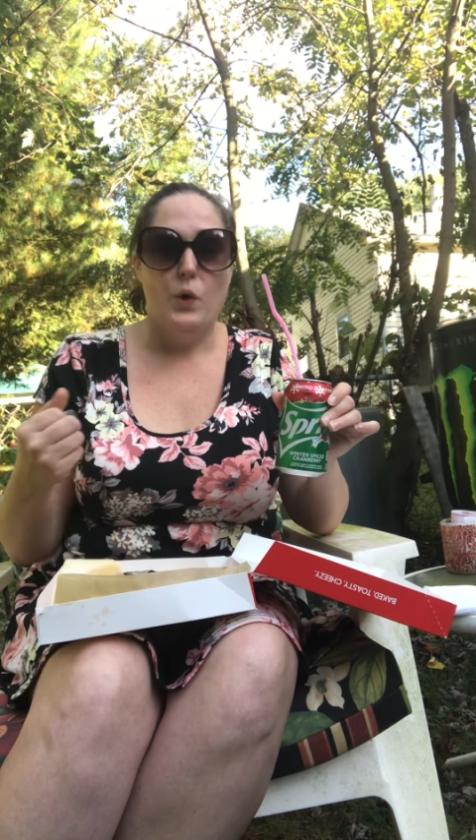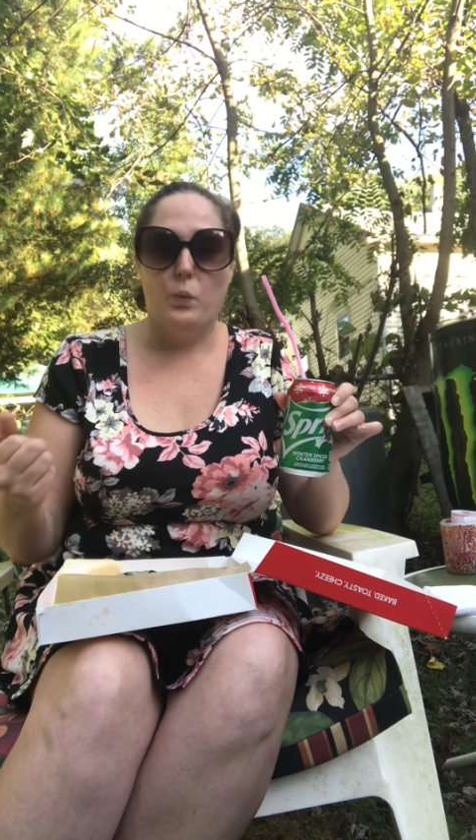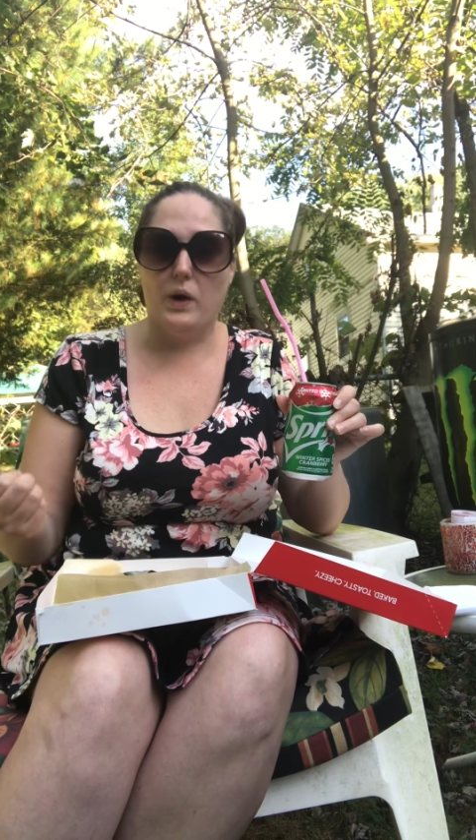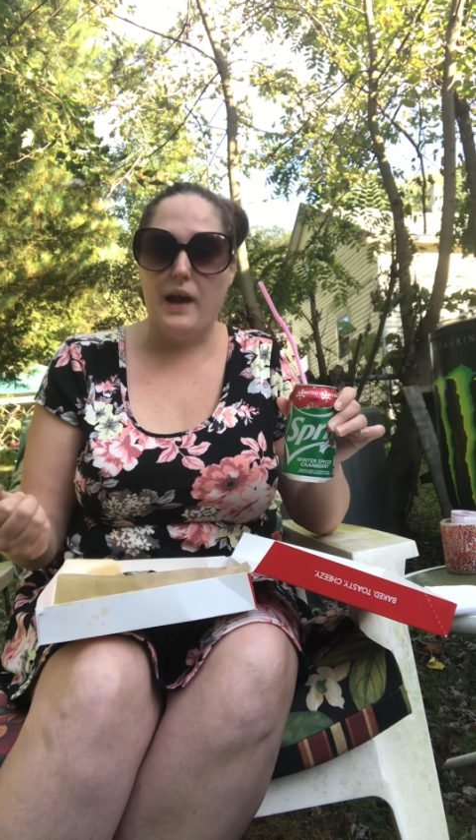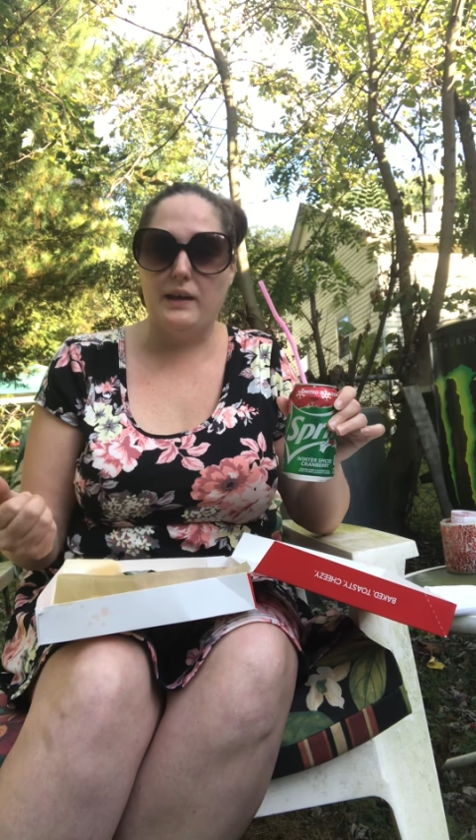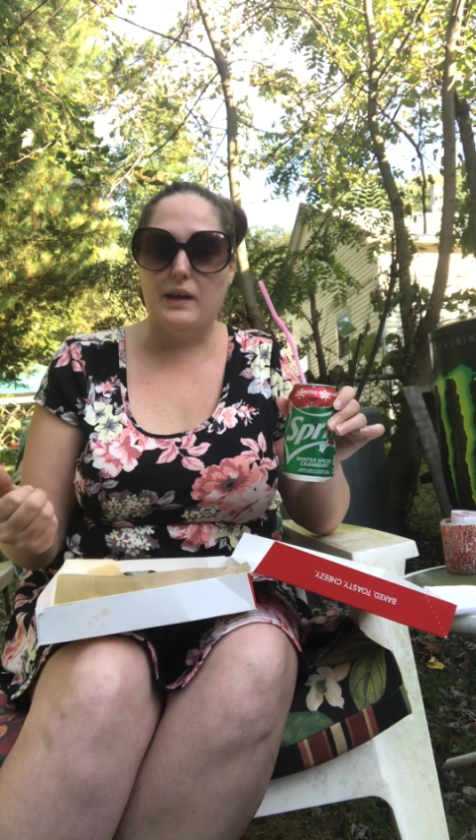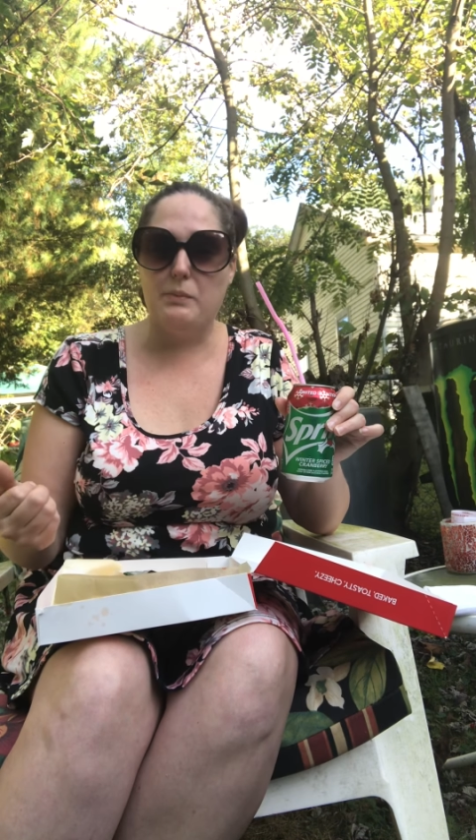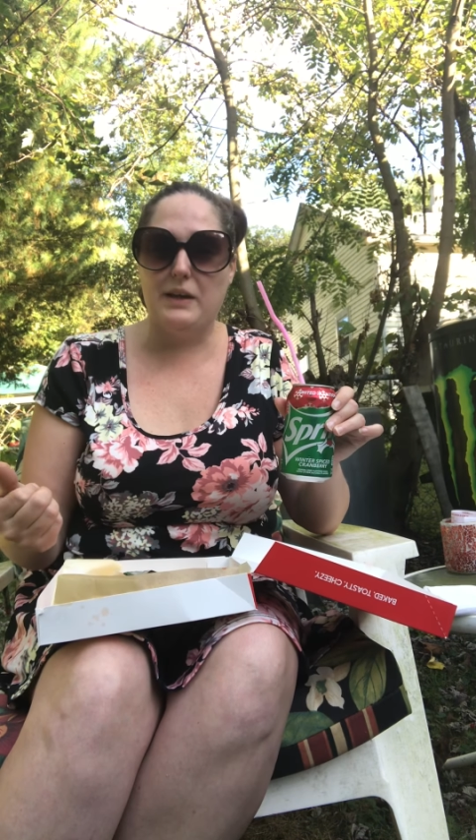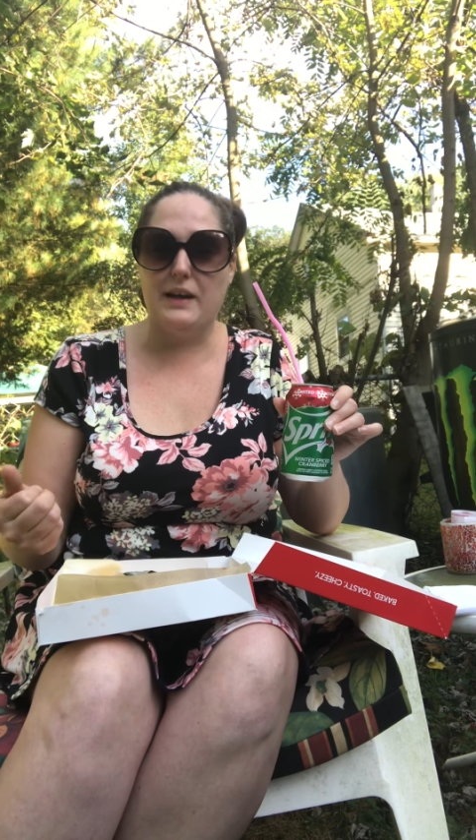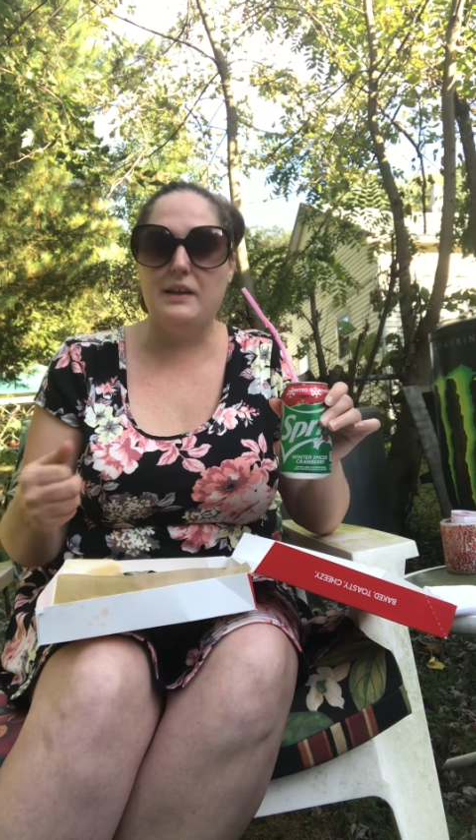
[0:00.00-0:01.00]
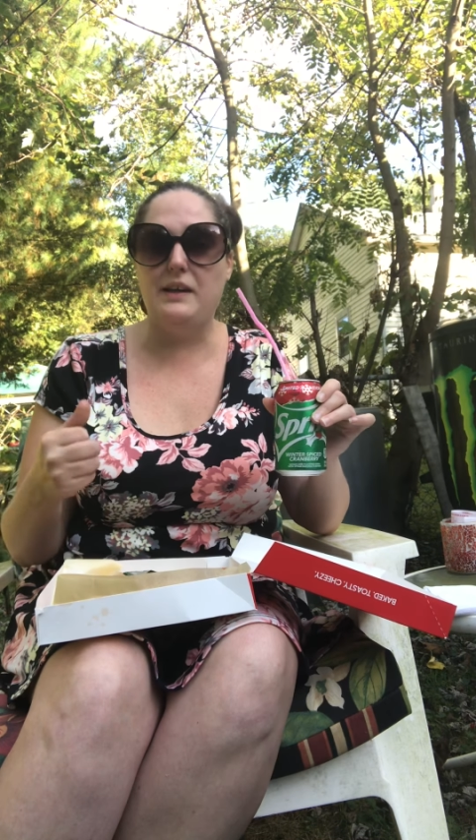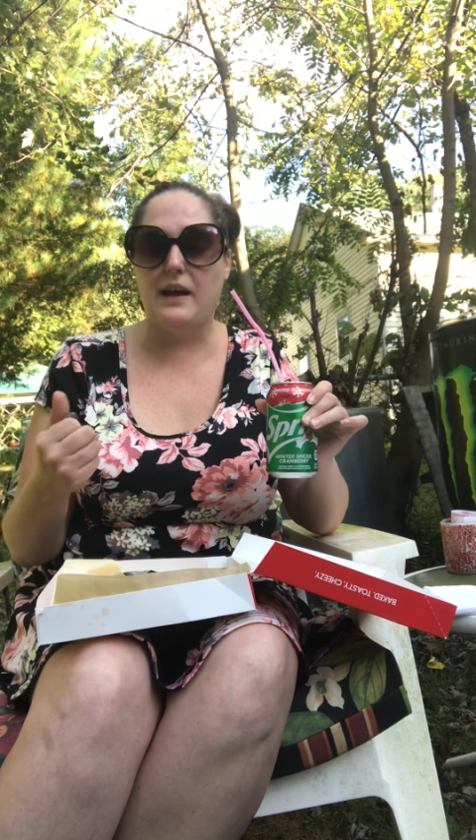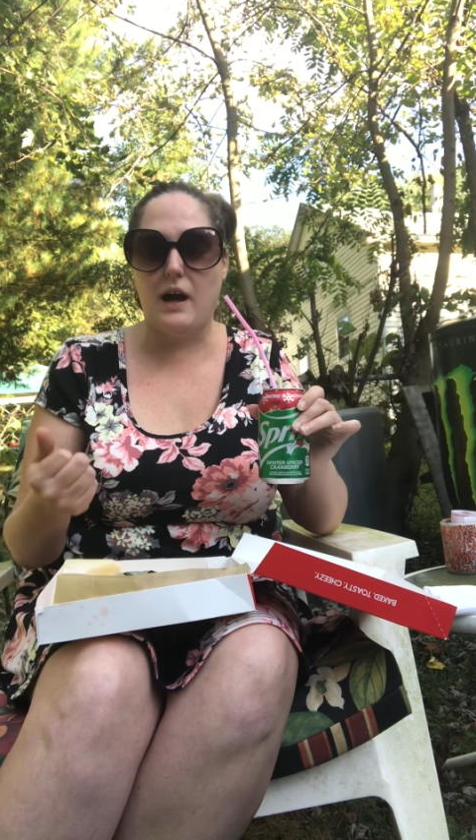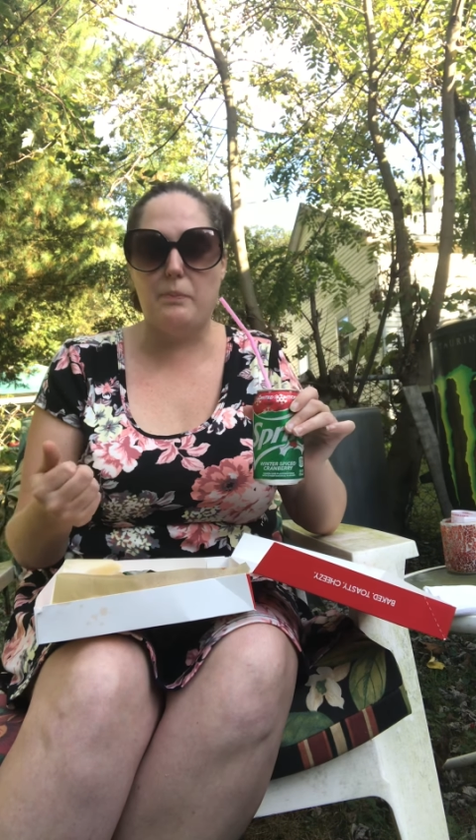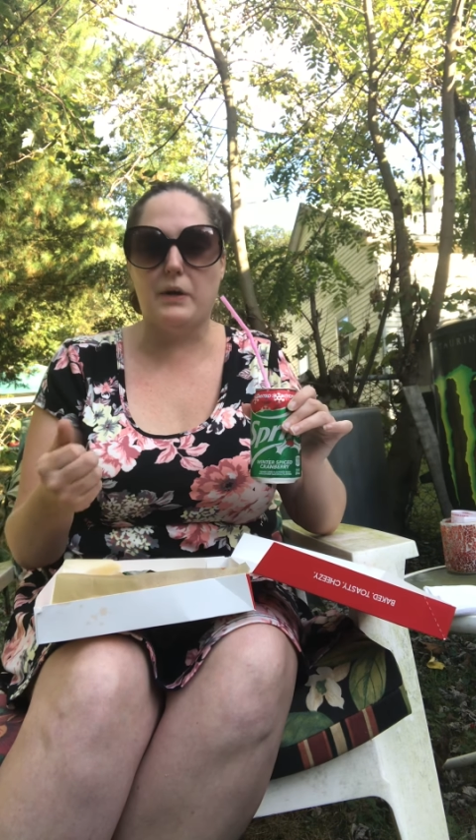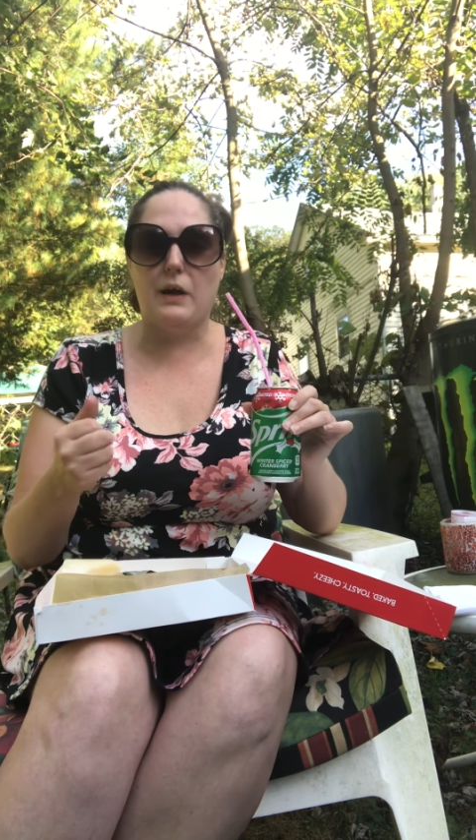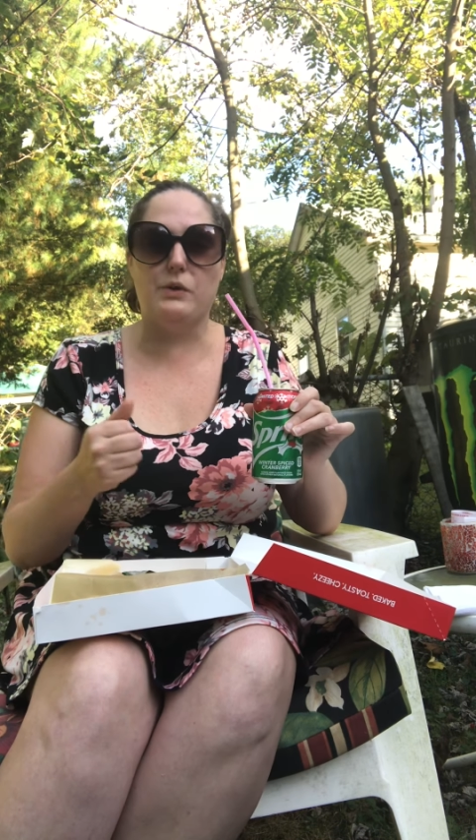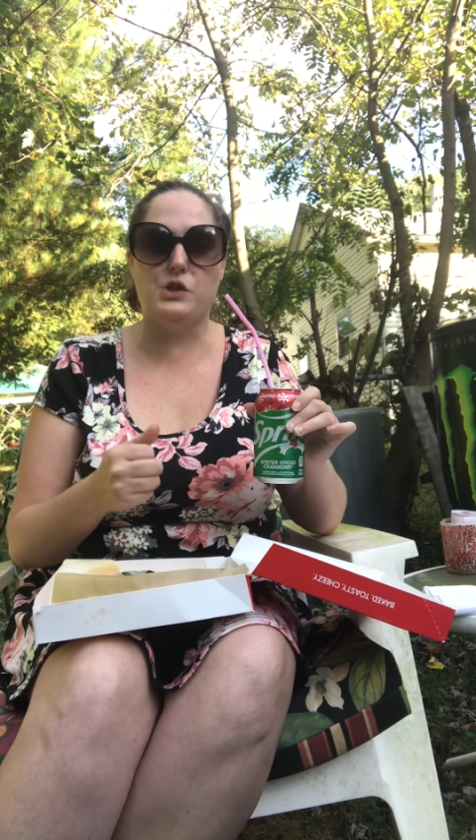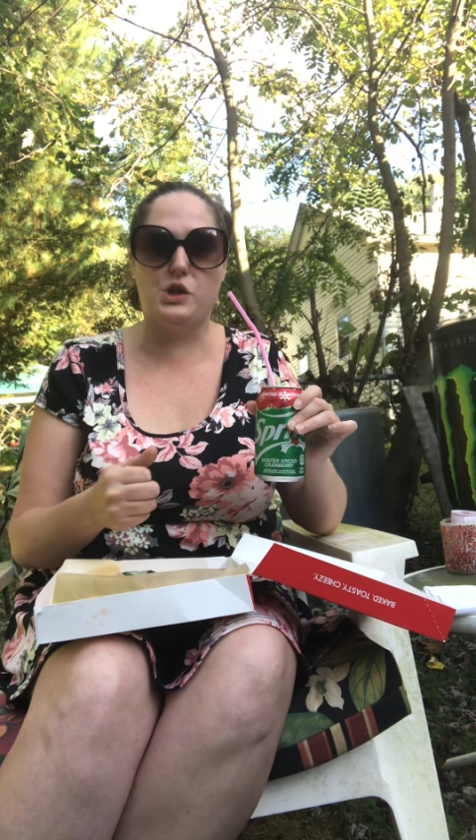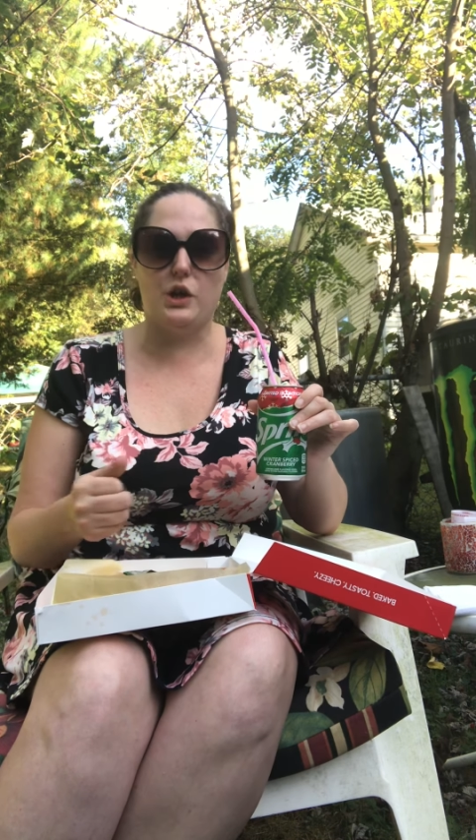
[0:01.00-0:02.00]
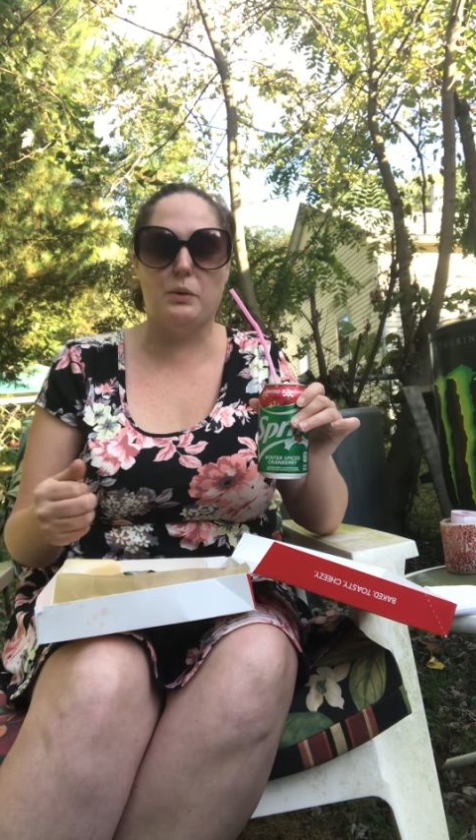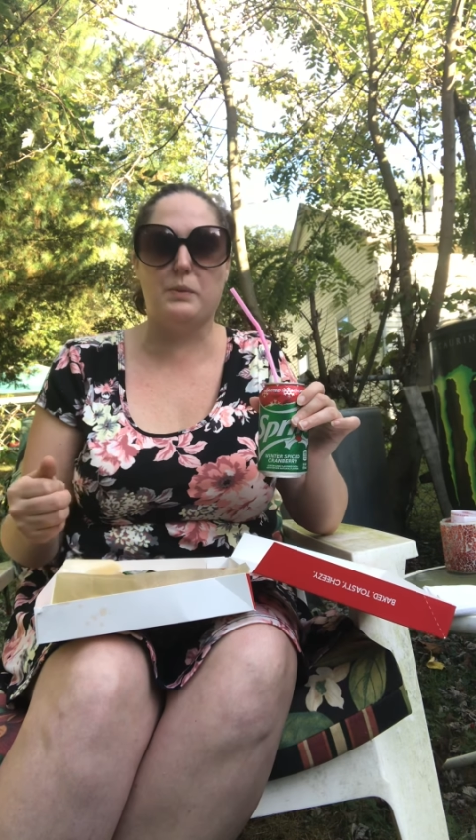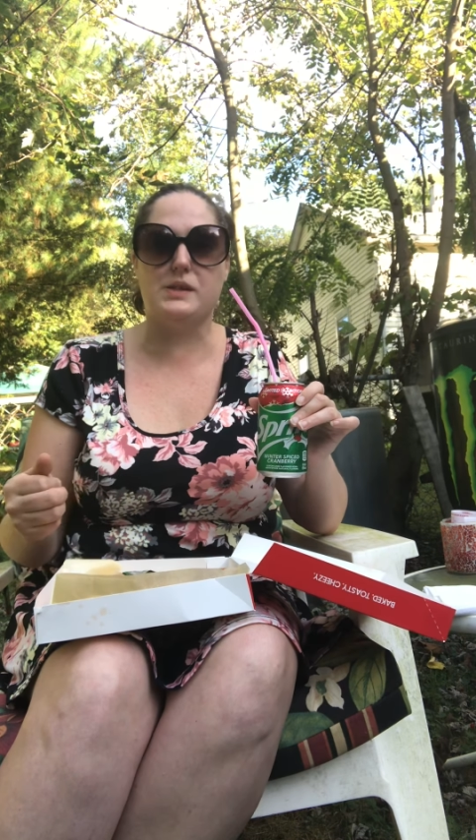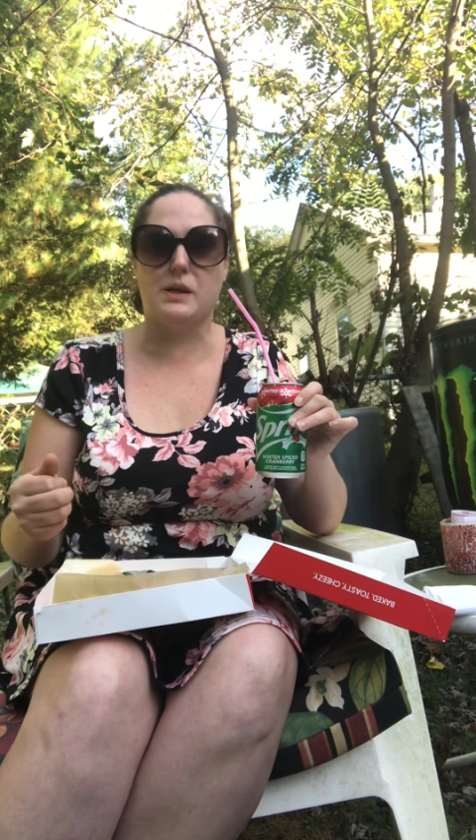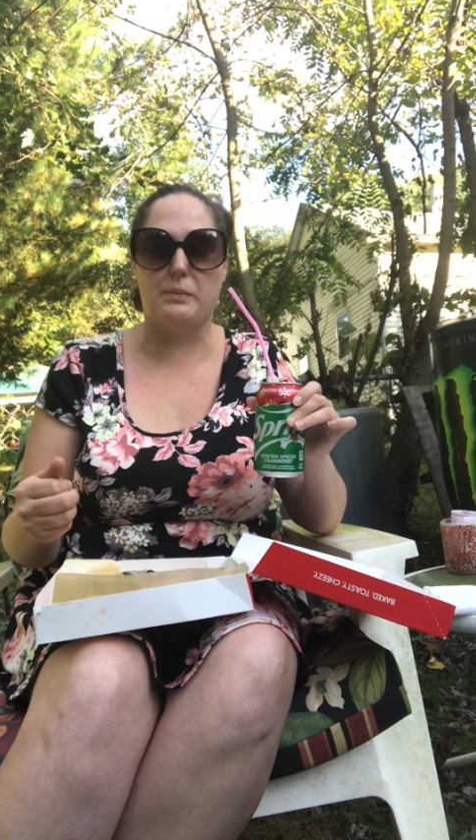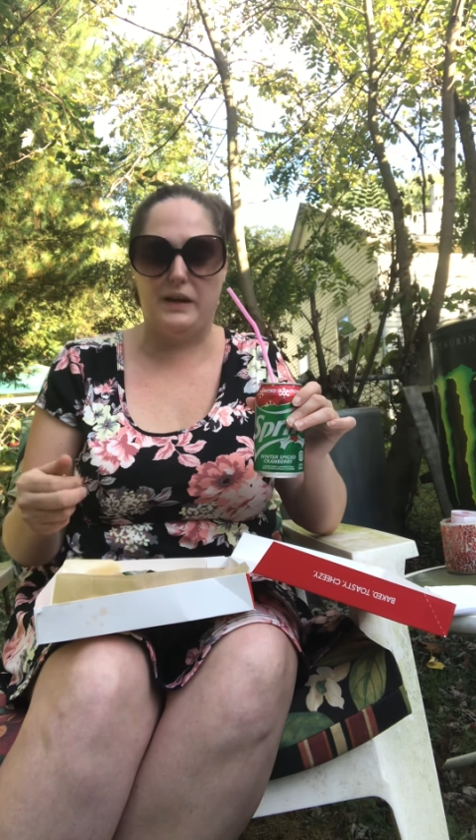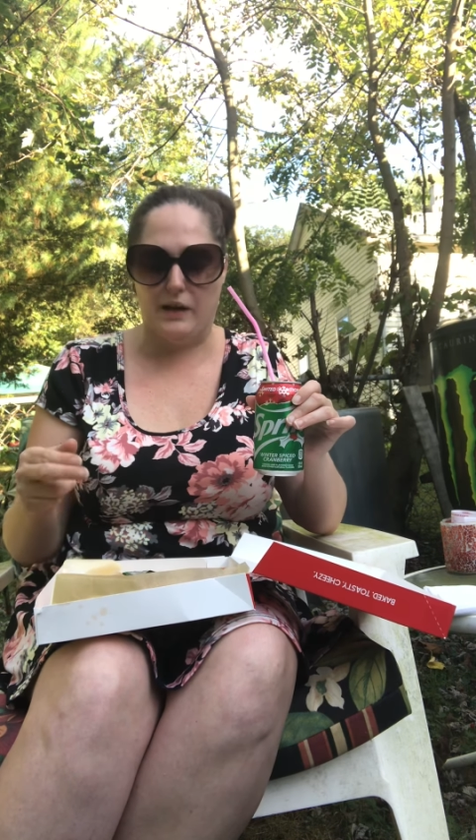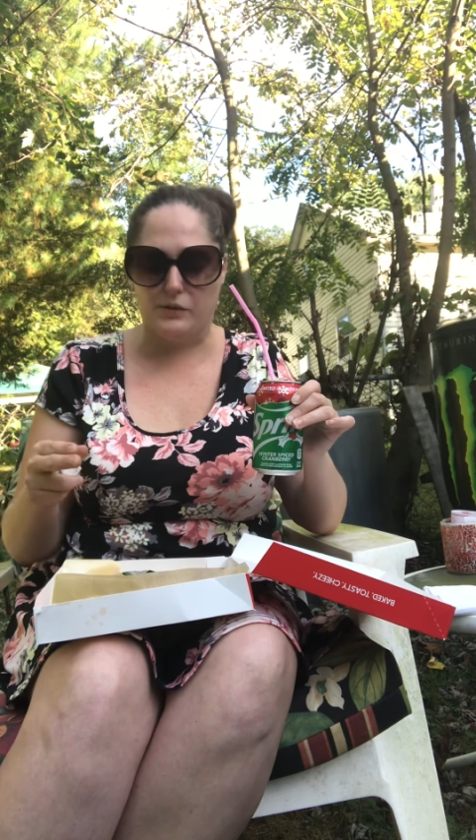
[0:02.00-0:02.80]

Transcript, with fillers: Would I get them again? Yeah, but I would share them with somebody